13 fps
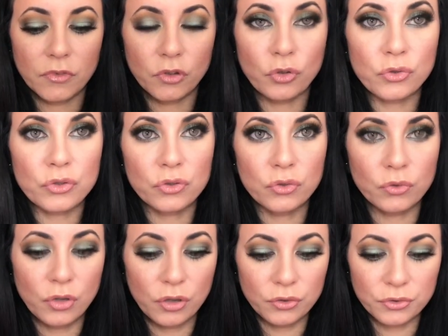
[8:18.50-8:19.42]
Those two
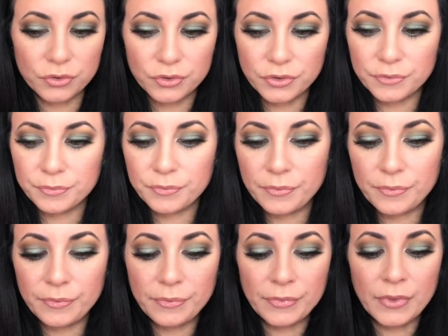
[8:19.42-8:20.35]
colors.
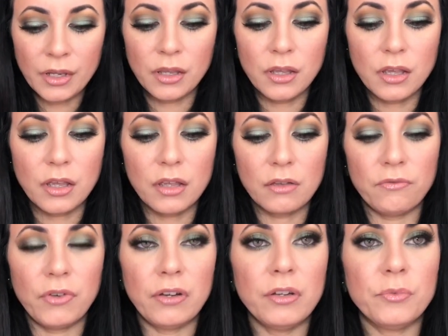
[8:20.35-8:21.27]

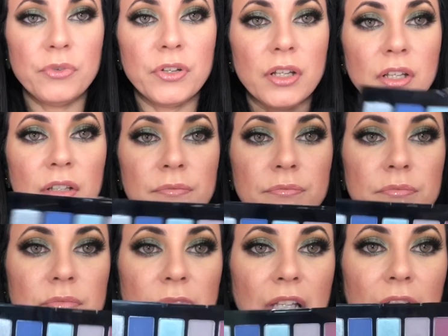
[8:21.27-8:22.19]
Very pretty.
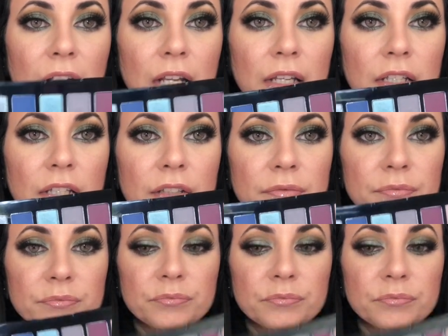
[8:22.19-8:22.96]
I like it.